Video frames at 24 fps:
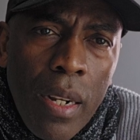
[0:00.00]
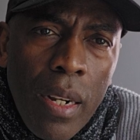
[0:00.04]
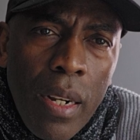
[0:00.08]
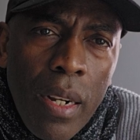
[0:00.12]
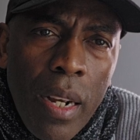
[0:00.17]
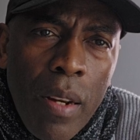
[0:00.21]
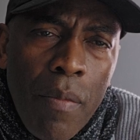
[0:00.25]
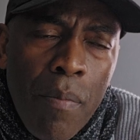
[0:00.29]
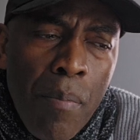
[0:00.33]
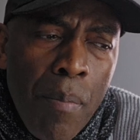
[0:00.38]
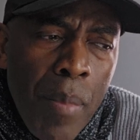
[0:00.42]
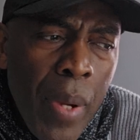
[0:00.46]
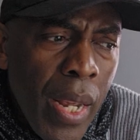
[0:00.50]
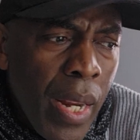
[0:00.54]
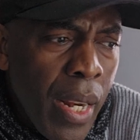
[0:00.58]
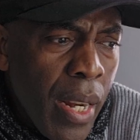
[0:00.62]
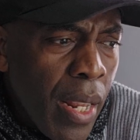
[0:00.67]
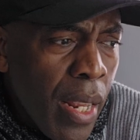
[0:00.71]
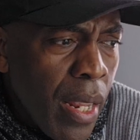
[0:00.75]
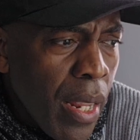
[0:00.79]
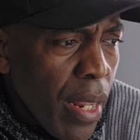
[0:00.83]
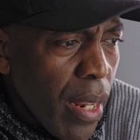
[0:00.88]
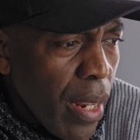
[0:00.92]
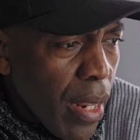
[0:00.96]
And
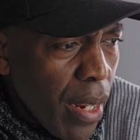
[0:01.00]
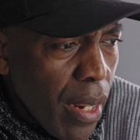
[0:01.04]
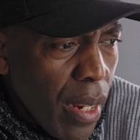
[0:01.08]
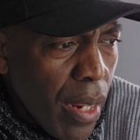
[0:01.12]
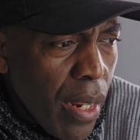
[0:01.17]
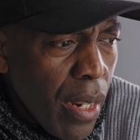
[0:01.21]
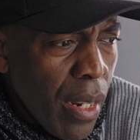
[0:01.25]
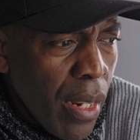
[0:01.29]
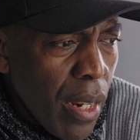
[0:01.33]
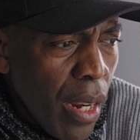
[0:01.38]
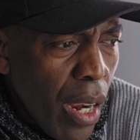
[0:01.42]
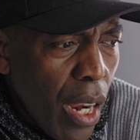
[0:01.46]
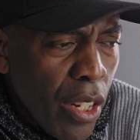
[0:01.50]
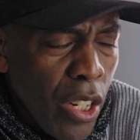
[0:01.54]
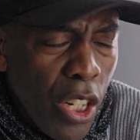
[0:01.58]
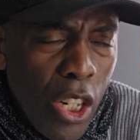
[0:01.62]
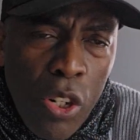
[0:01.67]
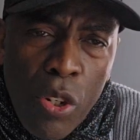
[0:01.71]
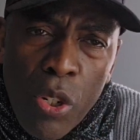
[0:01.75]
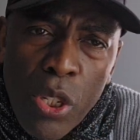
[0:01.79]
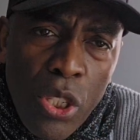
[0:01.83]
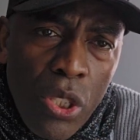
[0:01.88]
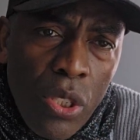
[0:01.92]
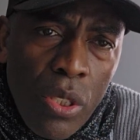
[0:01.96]
many other
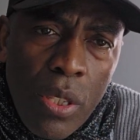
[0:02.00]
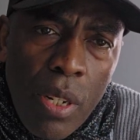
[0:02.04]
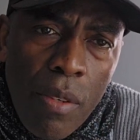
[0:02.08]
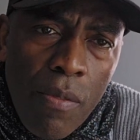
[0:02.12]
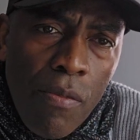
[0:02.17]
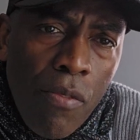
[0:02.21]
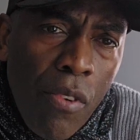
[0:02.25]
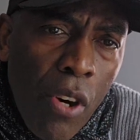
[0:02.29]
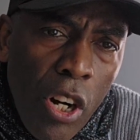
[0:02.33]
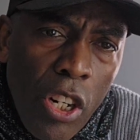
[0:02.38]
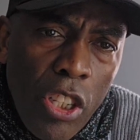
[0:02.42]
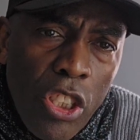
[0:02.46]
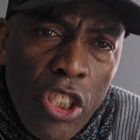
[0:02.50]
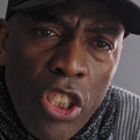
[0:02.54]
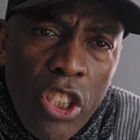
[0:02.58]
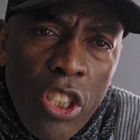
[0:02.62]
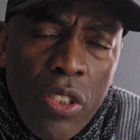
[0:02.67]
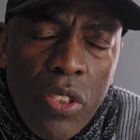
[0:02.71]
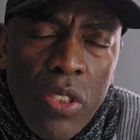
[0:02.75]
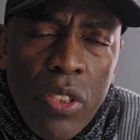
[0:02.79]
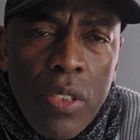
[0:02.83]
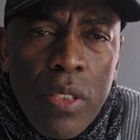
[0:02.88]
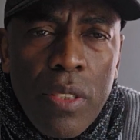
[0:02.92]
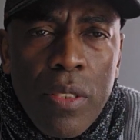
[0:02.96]
Christian
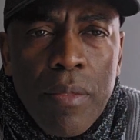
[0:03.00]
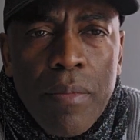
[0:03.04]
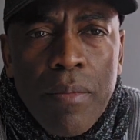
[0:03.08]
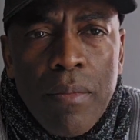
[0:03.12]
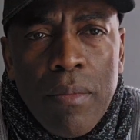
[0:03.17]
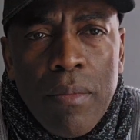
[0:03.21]
virtues.